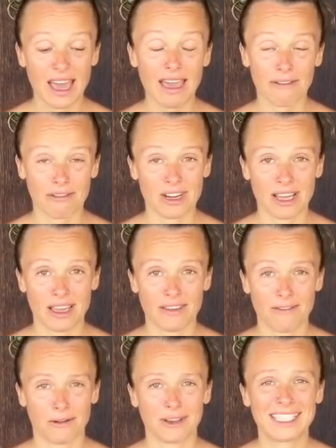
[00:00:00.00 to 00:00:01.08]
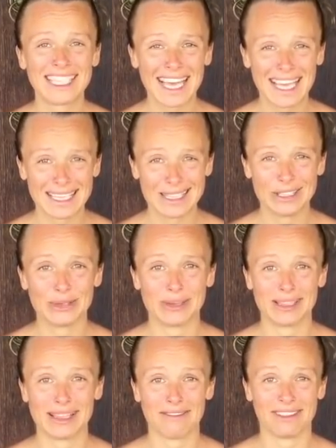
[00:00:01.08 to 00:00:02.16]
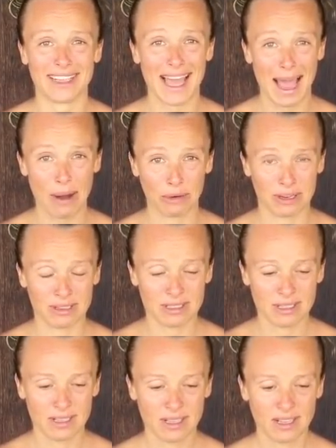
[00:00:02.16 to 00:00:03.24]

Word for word: every day for 10 to 11 hours